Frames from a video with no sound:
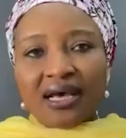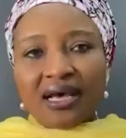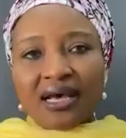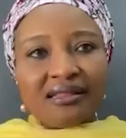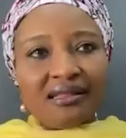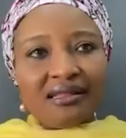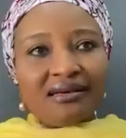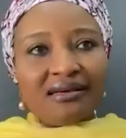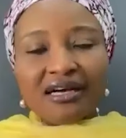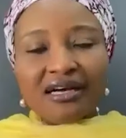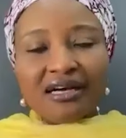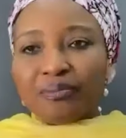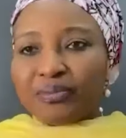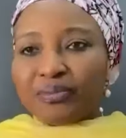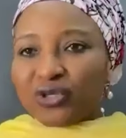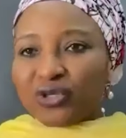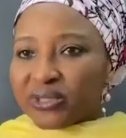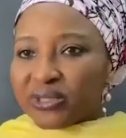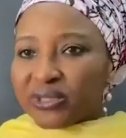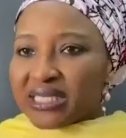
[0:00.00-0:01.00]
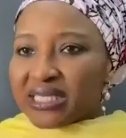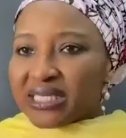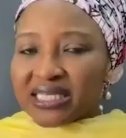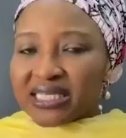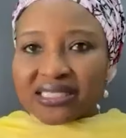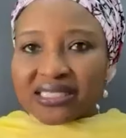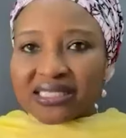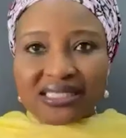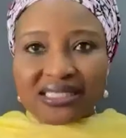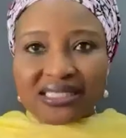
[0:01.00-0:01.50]
the computers,
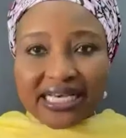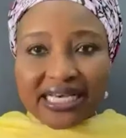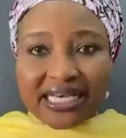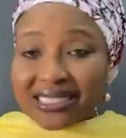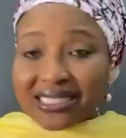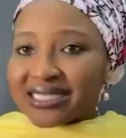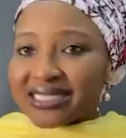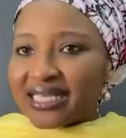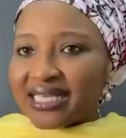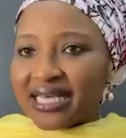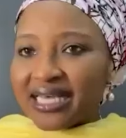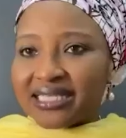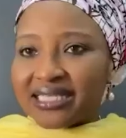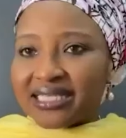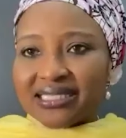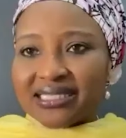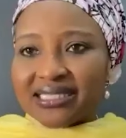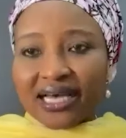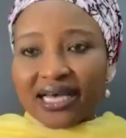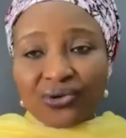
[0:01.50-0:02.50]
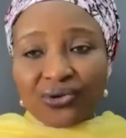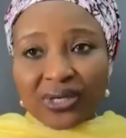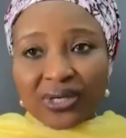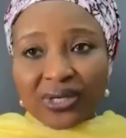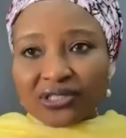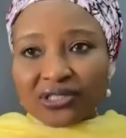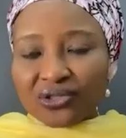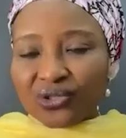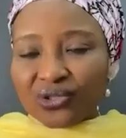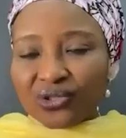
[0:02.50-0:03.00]
the data sets that you
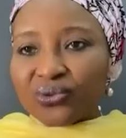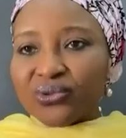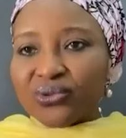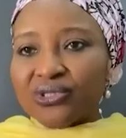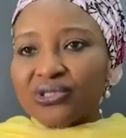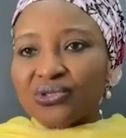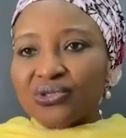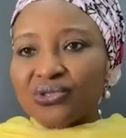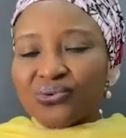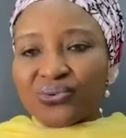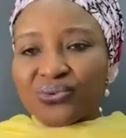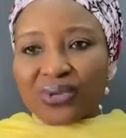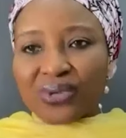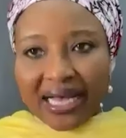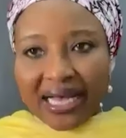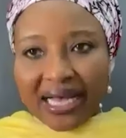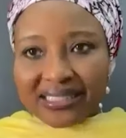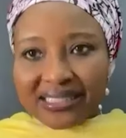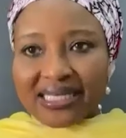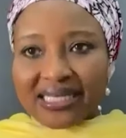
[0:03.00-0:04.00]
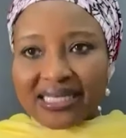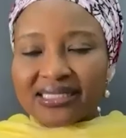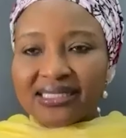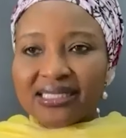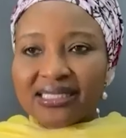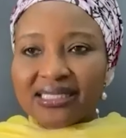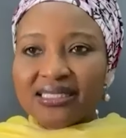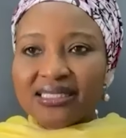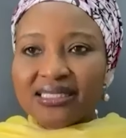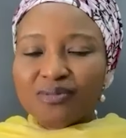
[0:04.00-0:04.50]
can use to access
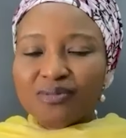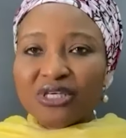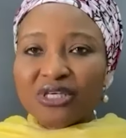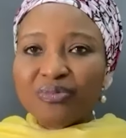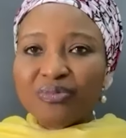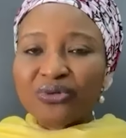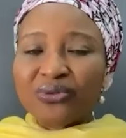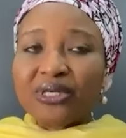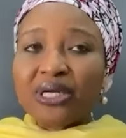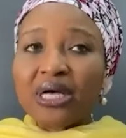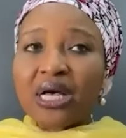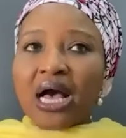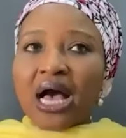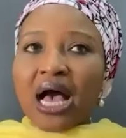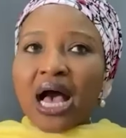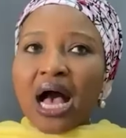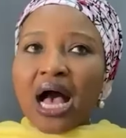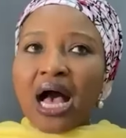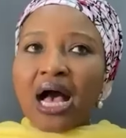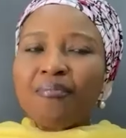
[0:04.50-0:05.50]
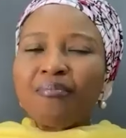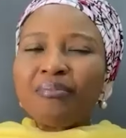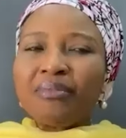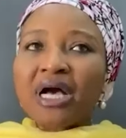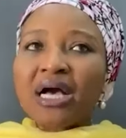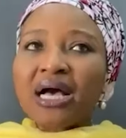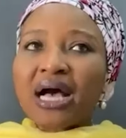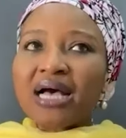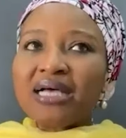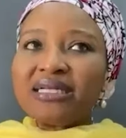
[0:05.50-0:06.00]
these people um,
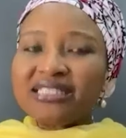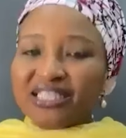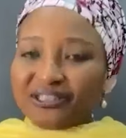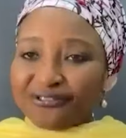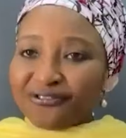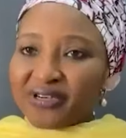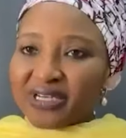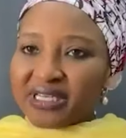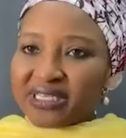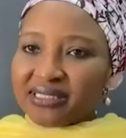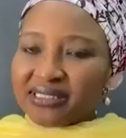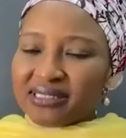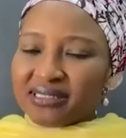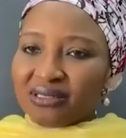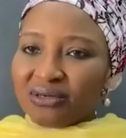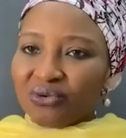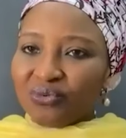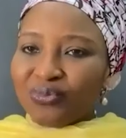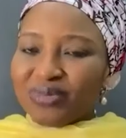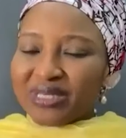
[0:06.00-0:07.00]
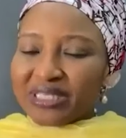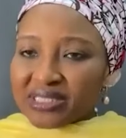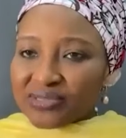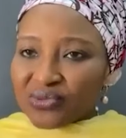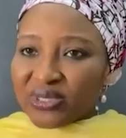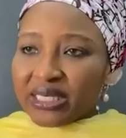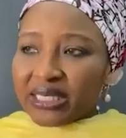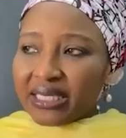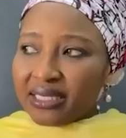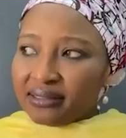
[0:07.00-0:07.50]
differs
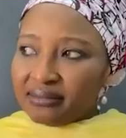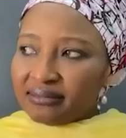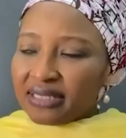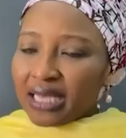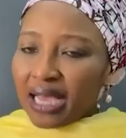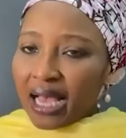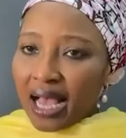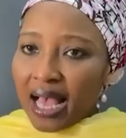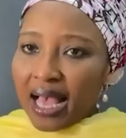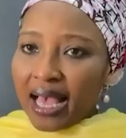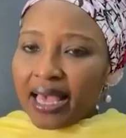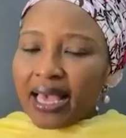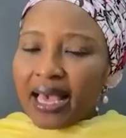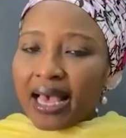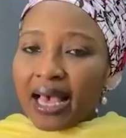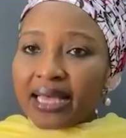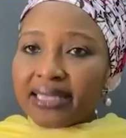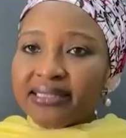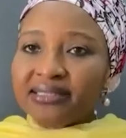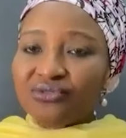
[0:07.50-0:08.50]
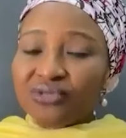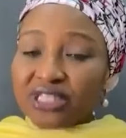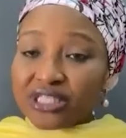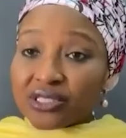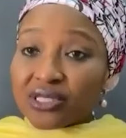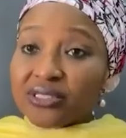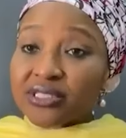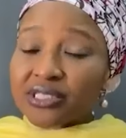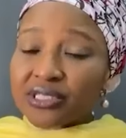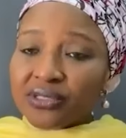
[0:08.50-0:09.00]
between in high and
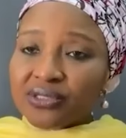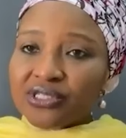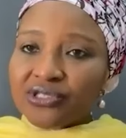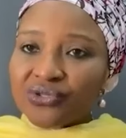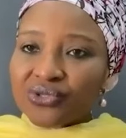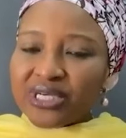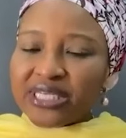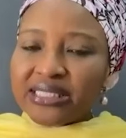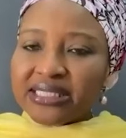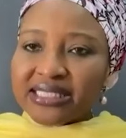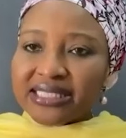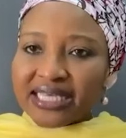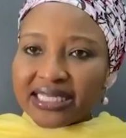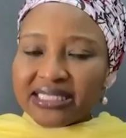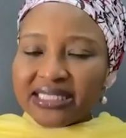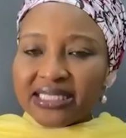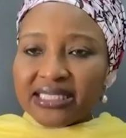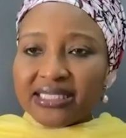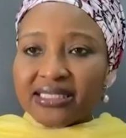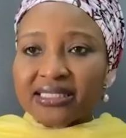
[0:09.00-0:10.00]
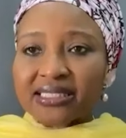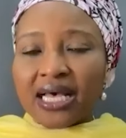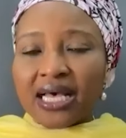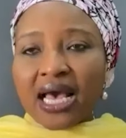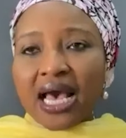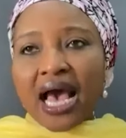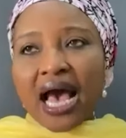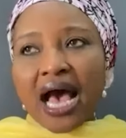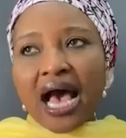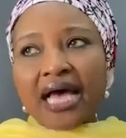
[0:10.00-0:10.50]
resource constrained settings
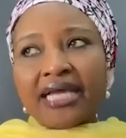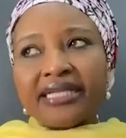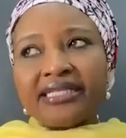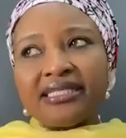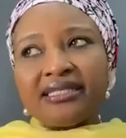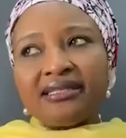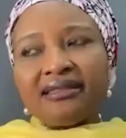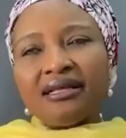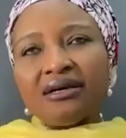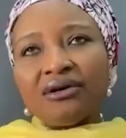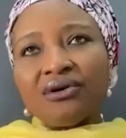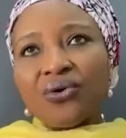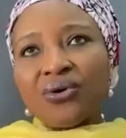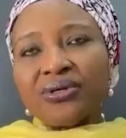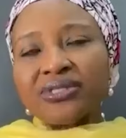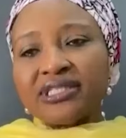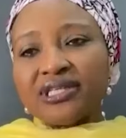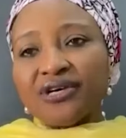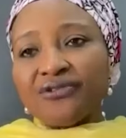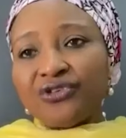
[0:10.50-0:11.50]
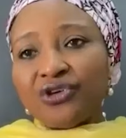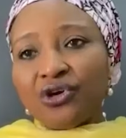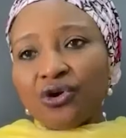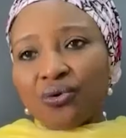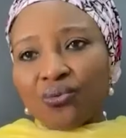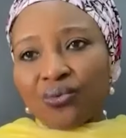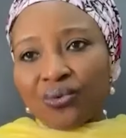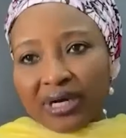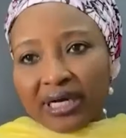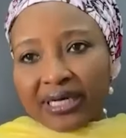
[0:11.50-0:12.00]
and in the course of your
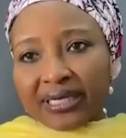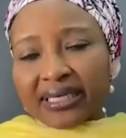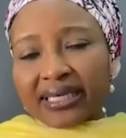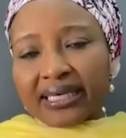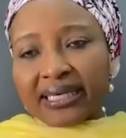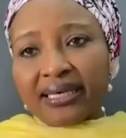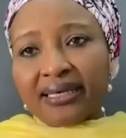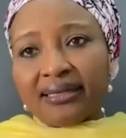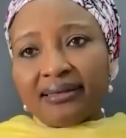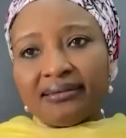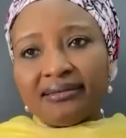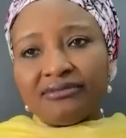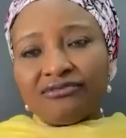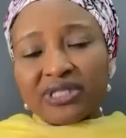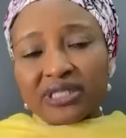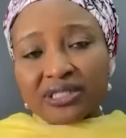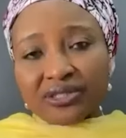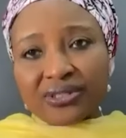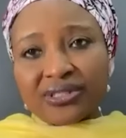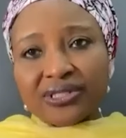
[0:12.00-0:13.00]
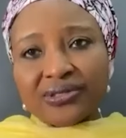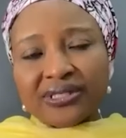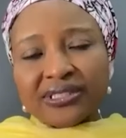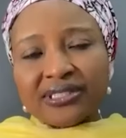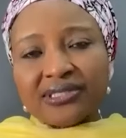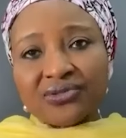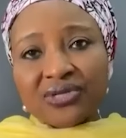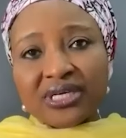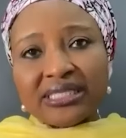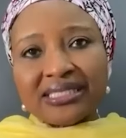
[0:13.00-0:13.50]
work in resource
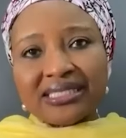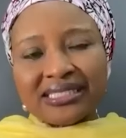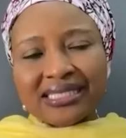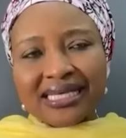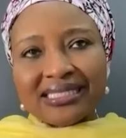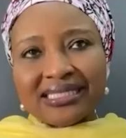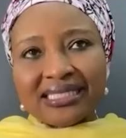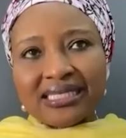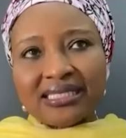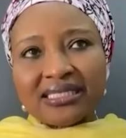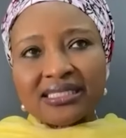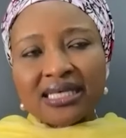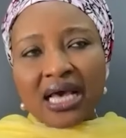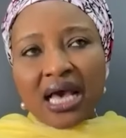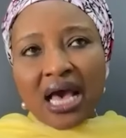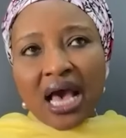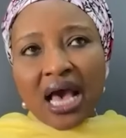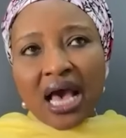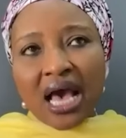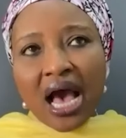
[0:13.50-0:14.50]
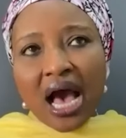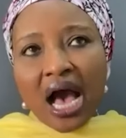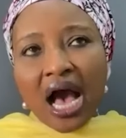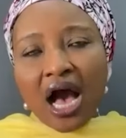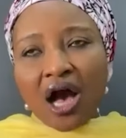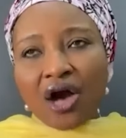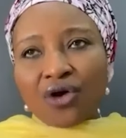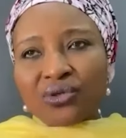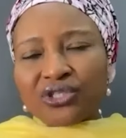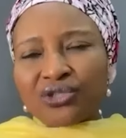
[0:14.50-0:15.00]
constrained settings
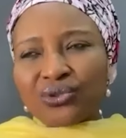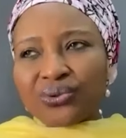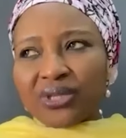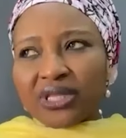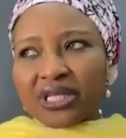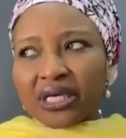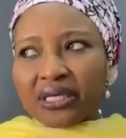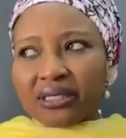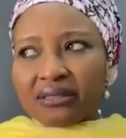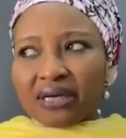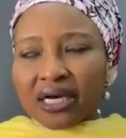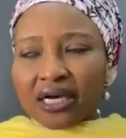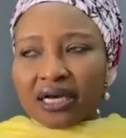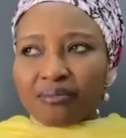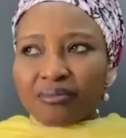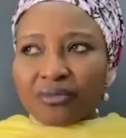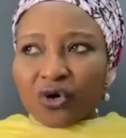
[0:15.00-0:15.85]
how do you think um,